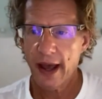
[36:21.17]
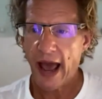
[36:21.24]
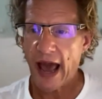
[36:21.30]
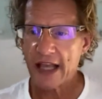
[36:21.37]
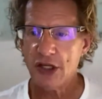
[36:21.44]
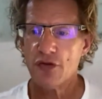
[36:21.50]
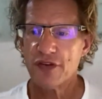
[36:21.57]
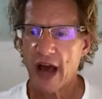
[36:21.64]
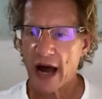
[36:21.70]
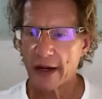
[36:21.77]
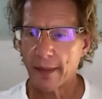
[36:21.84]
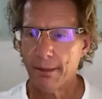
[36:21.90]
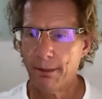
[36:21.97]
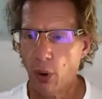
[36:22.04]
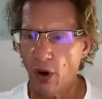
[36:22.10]
And you've got
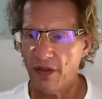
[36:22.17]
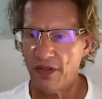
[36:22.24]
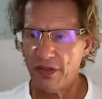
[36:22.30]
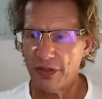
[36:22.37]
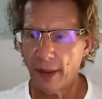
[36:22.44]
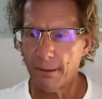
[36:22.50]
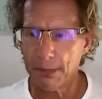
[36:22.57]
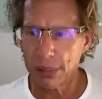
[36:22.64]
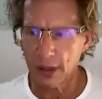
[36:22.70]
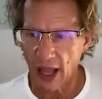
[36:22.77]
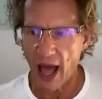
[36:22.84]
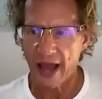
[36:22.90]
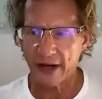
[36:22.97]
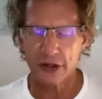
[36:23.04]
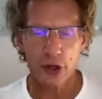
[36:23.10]
to put the
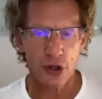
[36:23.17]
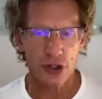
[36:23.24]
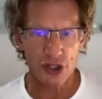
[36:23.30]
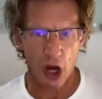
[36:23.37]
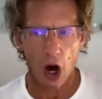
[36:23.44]
blinders